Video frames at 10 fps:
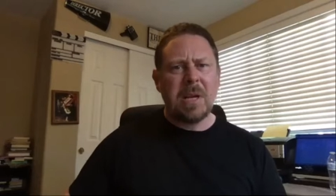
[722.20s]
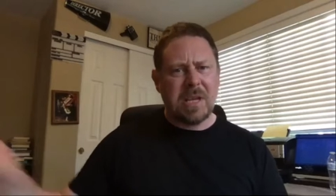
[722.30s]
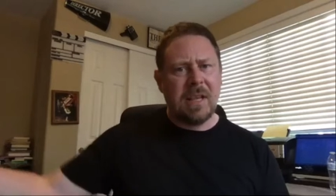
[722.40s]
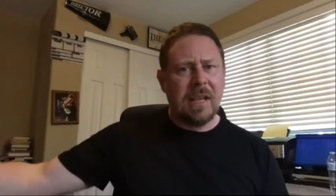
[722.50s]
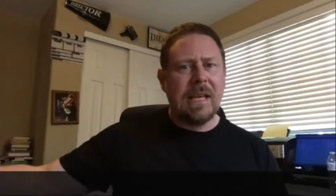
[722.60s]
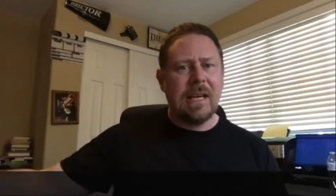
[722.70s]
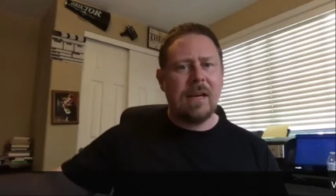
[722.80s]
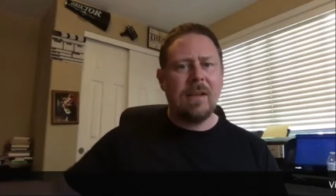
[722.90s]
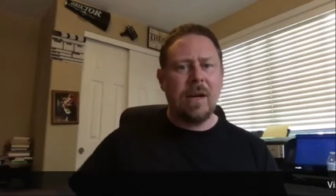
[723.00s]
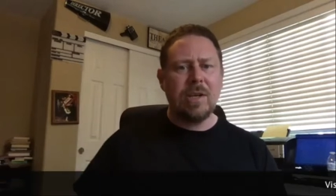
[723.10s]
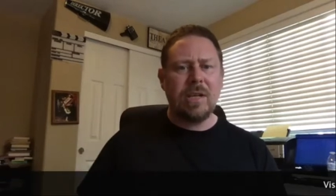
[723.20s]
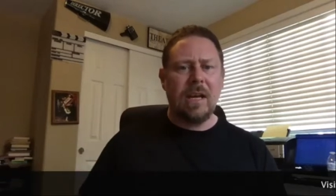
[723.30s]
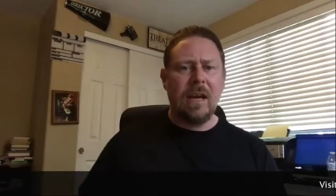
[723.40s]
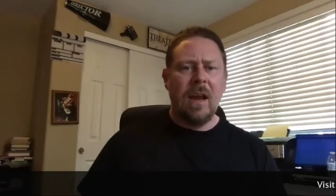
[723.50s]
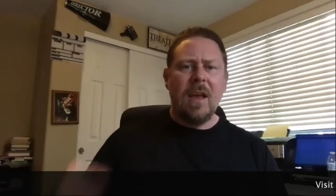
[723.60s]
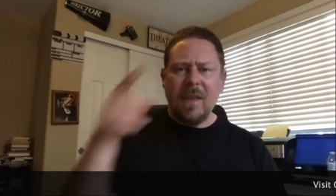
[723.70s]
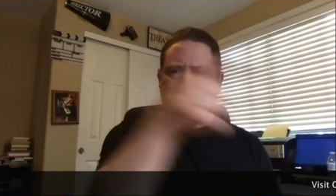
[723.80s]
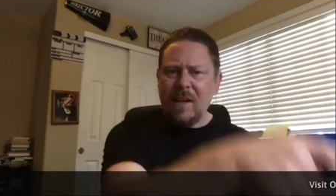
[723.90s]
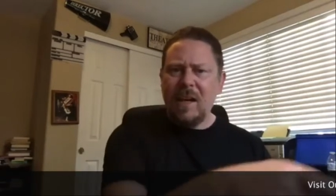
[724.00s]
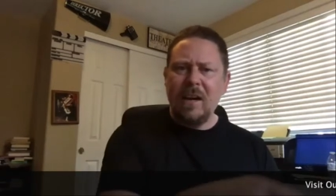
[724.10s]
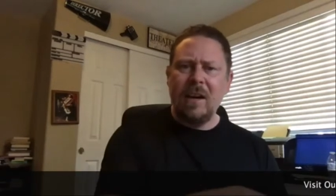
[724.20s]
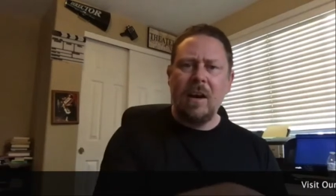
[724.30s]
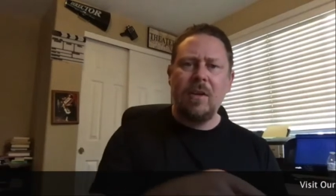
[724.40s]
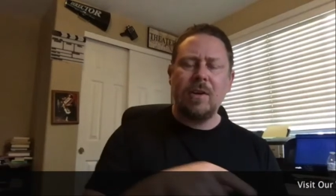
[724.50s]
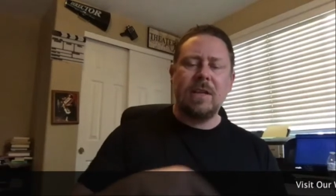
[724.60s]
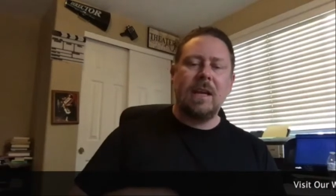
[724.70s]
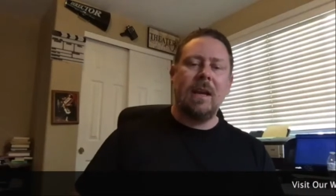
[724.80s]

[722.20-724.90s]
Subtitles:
And then they did it in their city. Then they did it in another city.